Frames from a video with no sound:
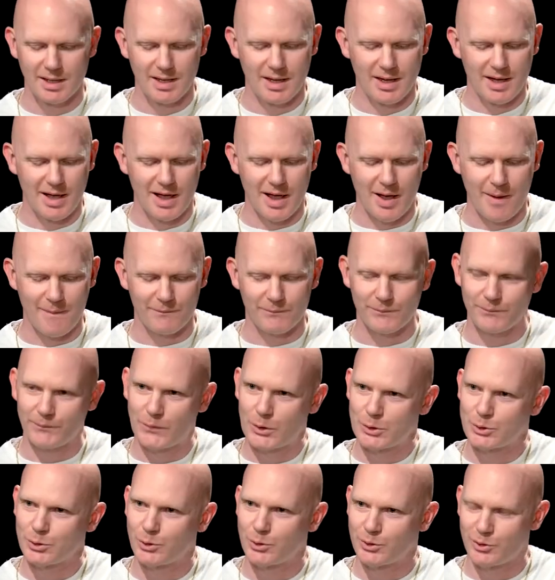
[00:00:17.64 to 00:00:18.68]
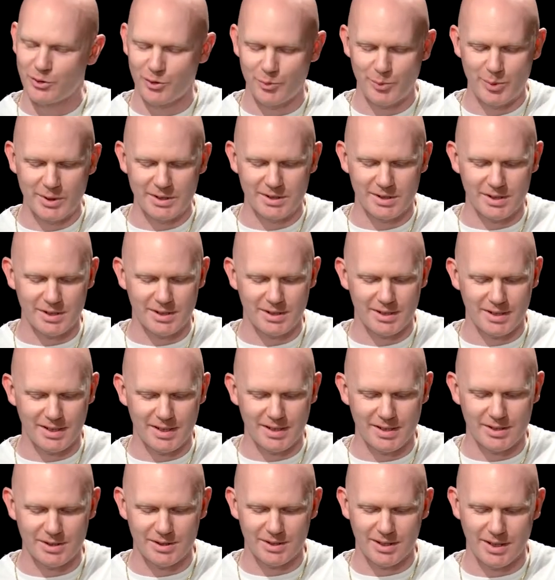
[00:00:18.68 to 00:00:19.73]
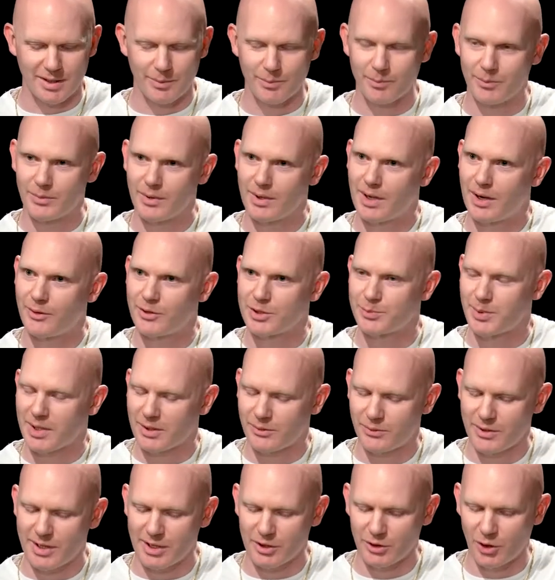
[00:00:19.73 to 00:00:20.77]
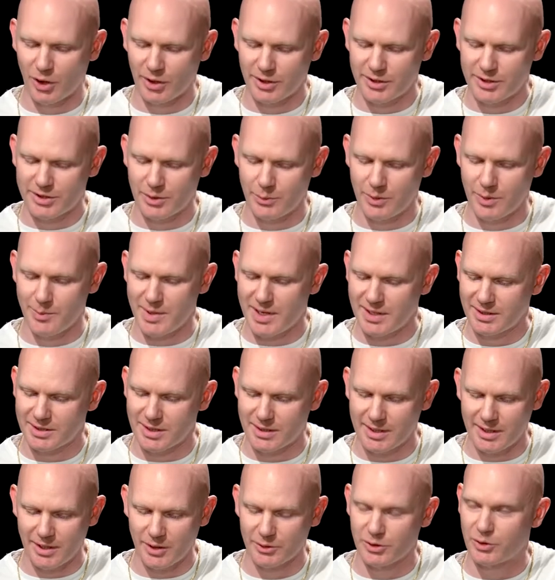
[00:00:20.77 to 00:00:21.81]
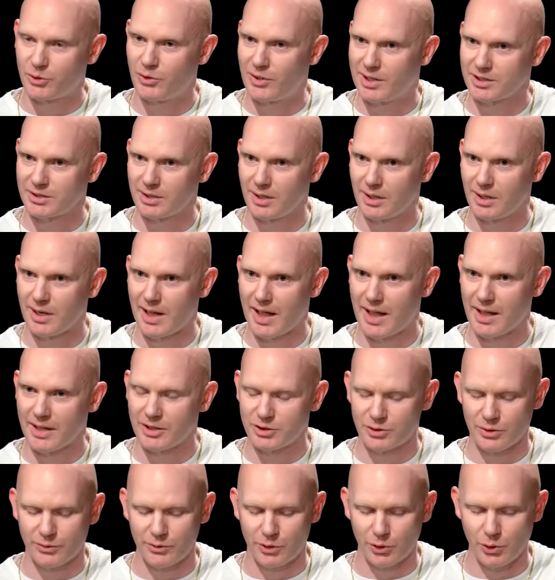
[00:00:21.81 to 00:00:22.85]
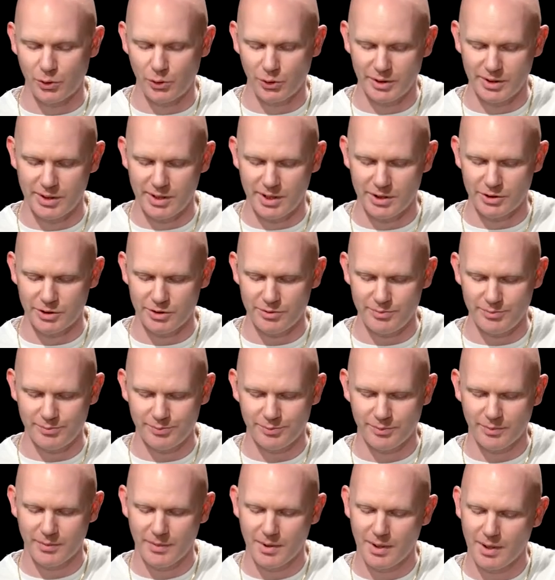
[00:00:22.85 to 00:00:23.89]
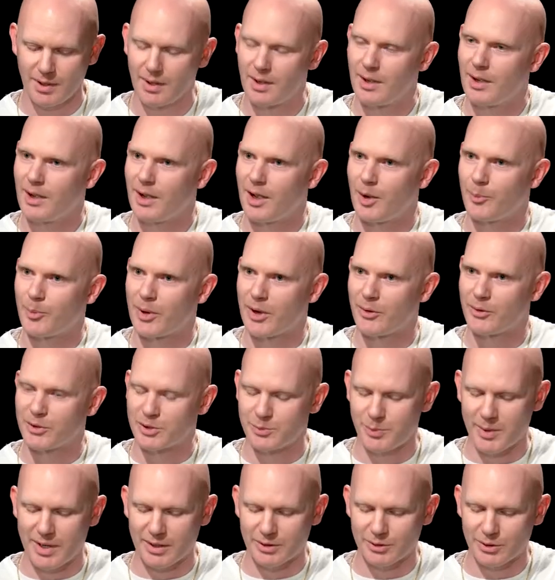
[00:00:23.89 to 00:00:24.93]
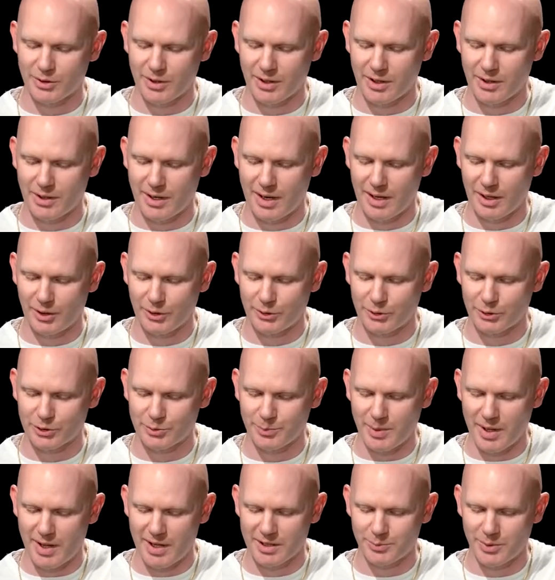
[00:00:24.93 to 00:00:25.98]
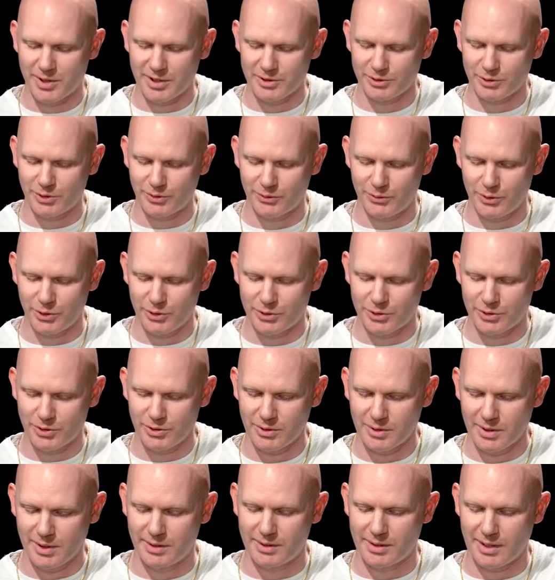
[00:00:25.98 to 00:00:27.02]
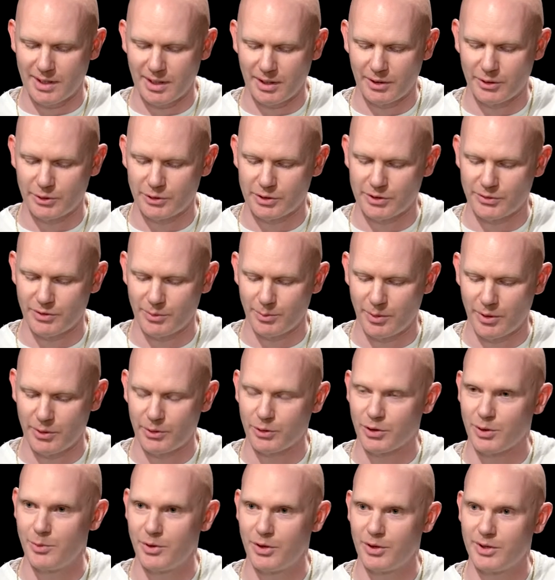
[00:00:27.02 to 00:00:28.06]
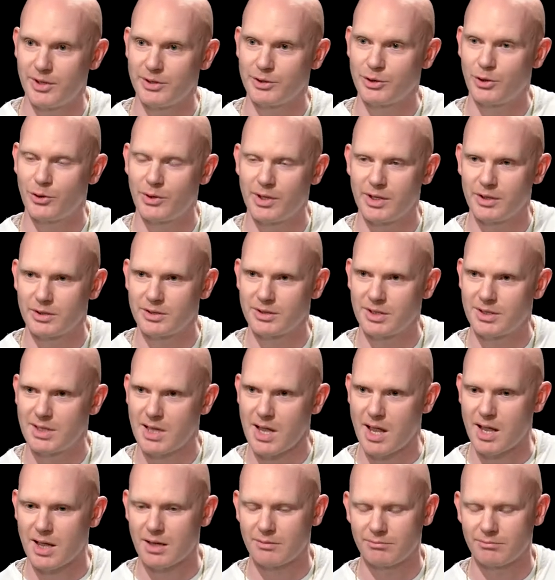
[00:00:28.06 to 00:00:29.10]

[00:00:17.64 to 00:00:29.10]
Um, first order of business is um, I respectfully acknowledge that we're meeting today on the traditional lands of the Kulin Nation. I pay respect to their elders past, present and future, and the elders from other communities who are here today.